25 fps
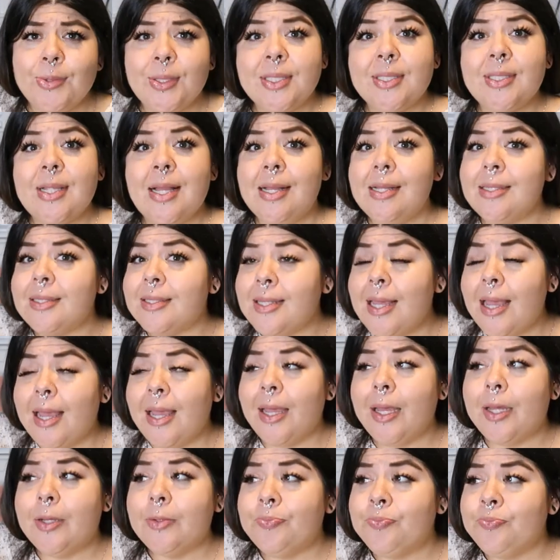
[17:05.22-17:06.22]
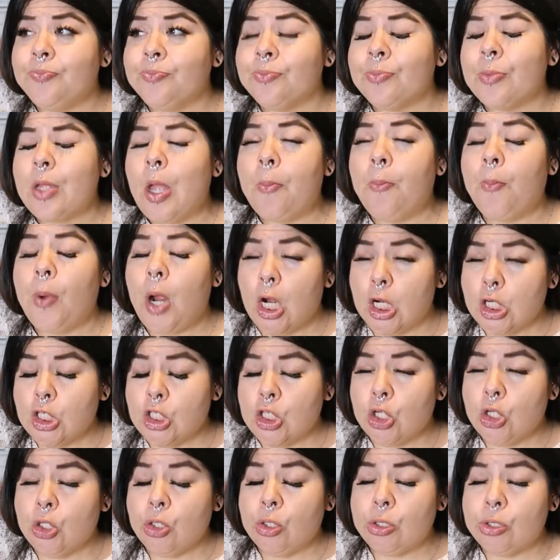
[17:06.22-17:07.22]
does not say
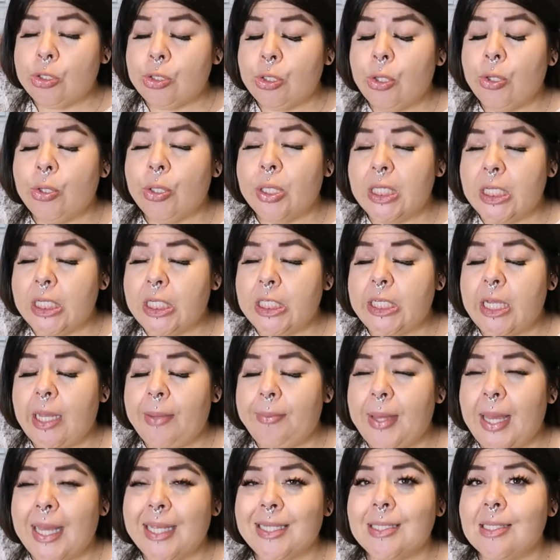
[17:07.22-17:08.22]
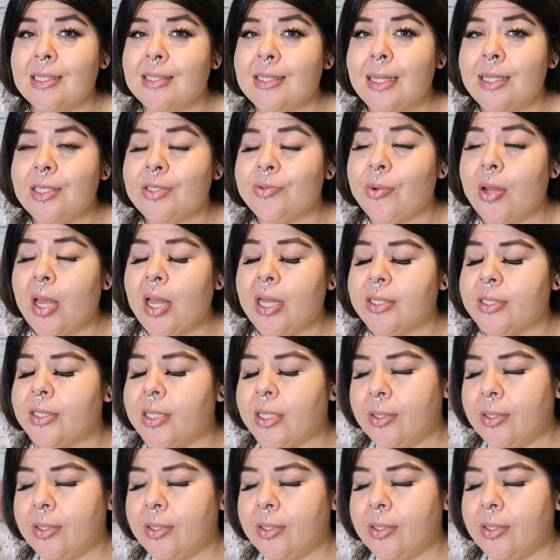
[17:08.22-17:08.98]
Marshalls or T J Maxx, it says Ross.